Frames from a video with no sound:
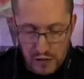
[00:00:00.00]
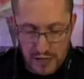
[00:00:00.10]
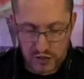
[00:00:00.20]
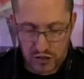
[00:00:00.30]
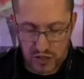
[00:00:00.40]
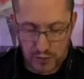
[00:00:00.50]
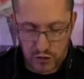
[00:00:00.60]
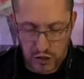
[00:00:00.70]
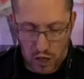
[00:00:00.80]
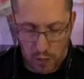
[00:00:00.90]
that's the Team
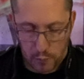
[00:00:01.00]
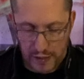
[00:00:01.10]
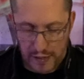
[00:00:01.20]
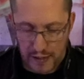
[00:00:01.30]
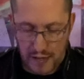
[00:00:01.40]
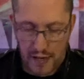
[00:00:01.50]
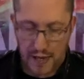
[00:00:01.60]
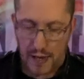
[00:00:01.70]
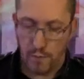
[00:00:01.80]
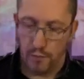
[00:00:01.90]
CRP
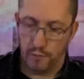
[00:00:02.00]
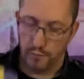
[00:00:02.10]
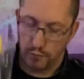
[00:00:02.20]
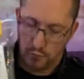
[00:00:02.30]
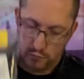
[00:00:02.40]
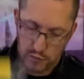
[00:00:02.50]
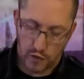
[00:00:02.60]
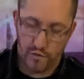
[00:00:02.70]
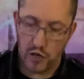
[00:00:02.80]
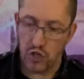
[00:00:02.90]
um,
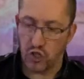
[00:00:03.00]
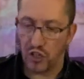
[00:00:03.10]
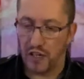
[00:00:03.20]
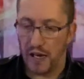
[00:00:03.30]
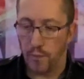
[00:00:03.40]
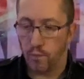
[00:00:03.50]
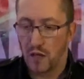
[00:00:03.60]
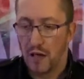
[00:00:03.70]
conversion kit.